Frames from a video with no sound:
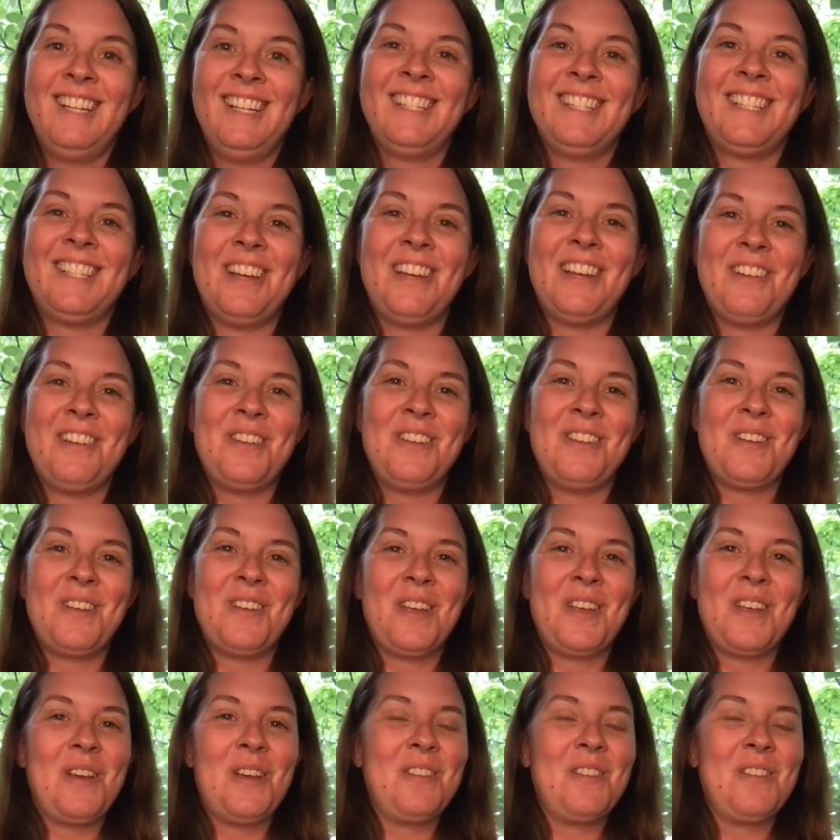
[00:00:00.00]
So you
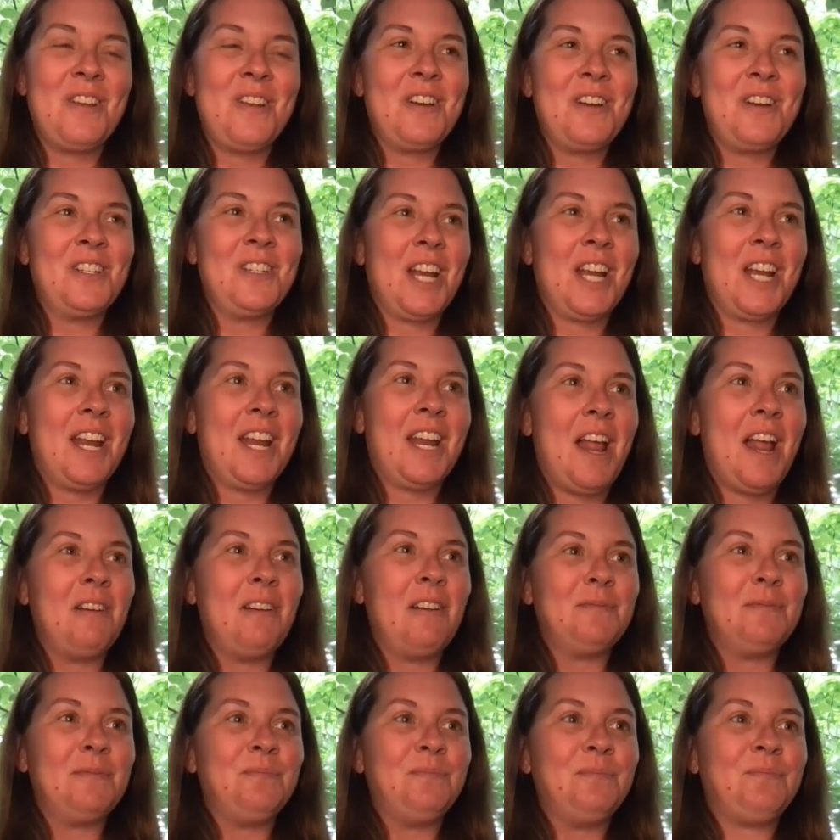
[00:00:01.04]
can go there and check it out.